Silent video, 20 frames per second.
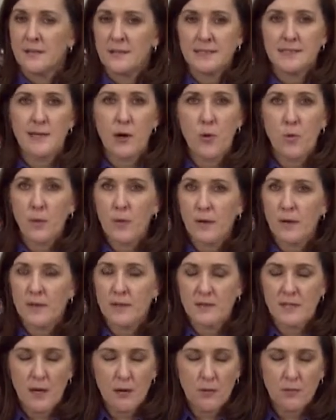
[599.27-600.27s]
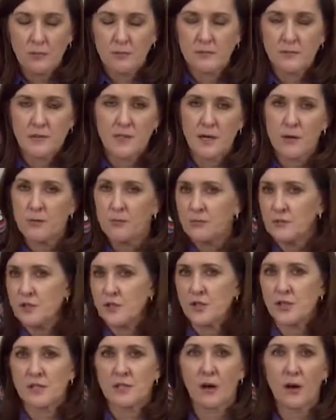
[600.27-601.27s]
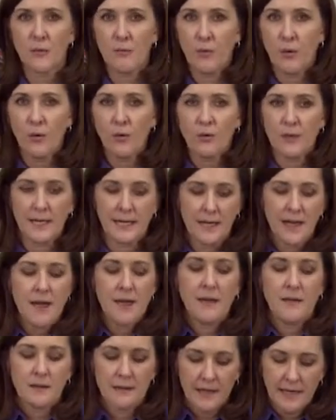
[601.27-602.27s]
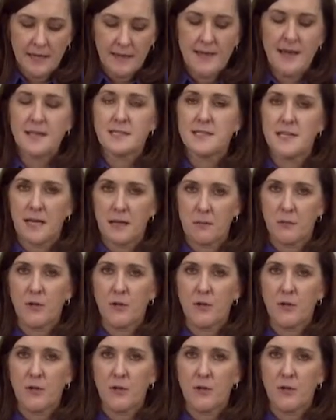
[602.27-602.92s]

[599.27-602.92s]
don't just start pulling. Lay that damp